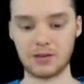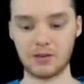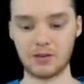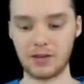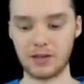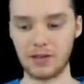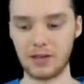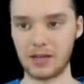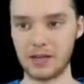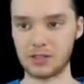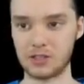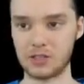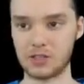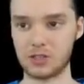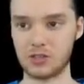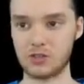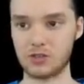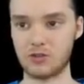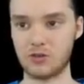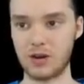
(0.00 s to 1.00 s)
enter in like a
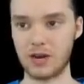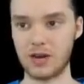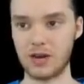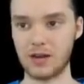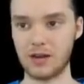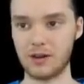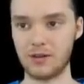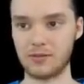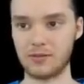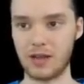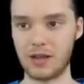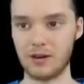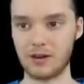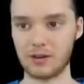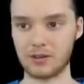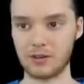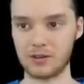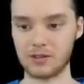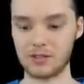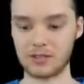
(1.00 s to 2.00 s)
string of
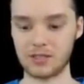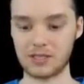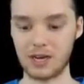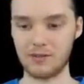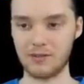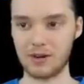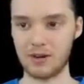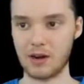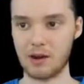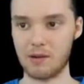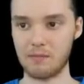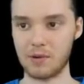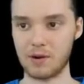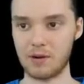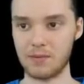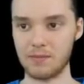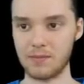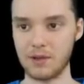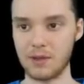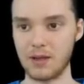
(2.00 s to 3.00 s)
characters instead of a
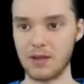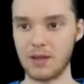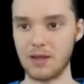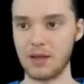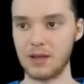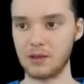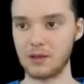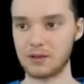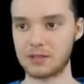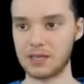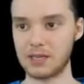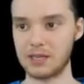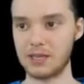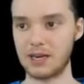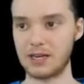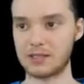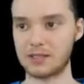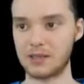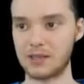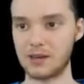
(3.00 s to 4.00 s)
number, you'll see
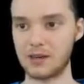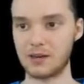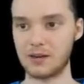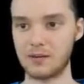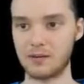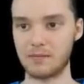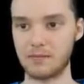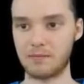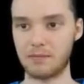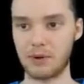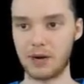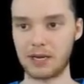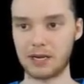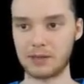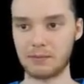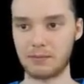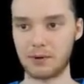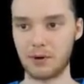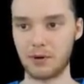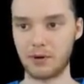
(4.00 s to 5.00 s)
that it's gonna
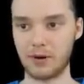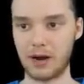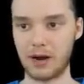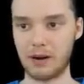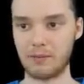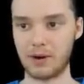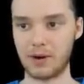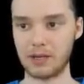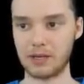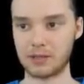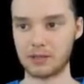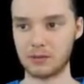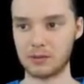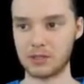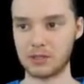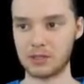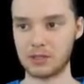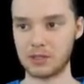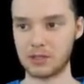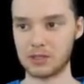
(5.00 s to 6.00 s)
break the program, right? So
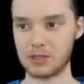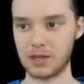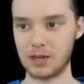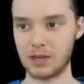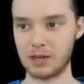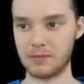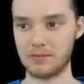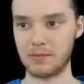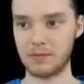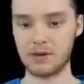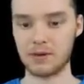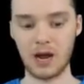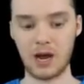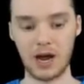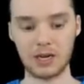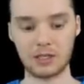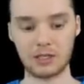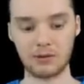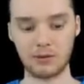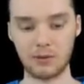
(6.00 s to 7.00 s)
it's just like
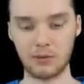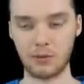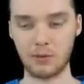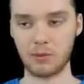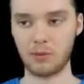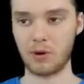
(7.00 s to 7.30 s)
not doing